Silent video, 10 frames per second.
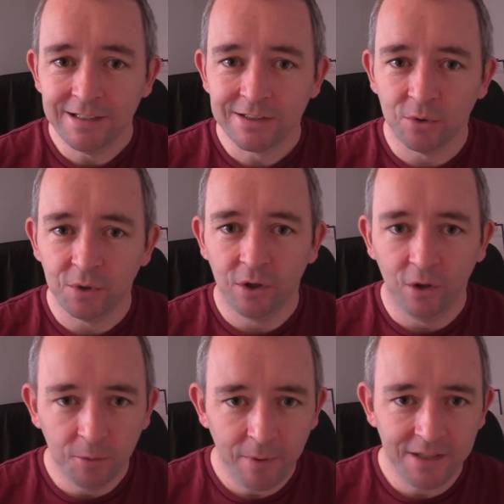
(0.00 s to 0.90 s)
So it
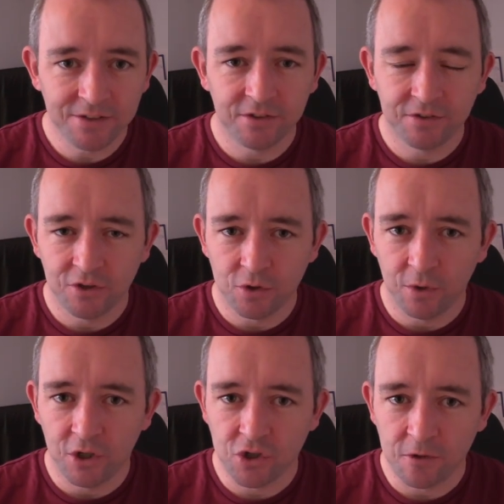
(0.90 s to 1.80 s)
all depends on the
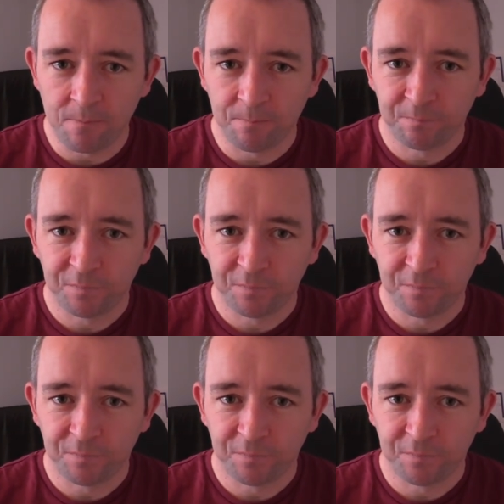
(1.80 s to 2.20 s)
situation,